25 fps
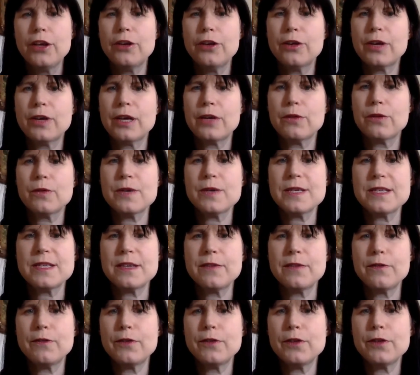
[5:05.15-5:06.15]
you can always
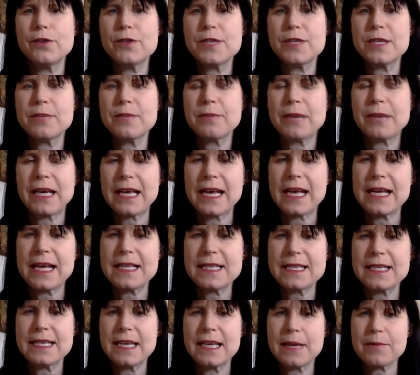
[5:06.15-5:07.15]
infuse it by
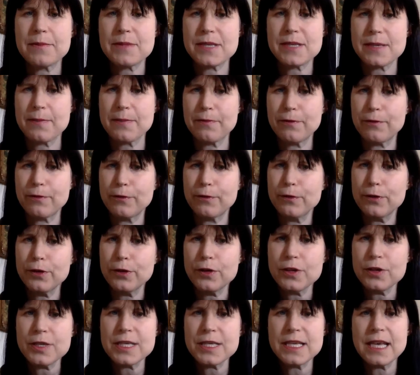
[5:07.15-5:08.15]
cutting up some
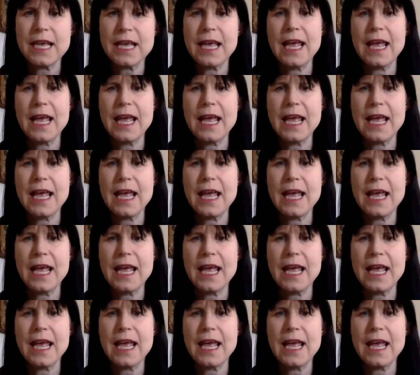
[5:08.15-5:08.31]
fruit,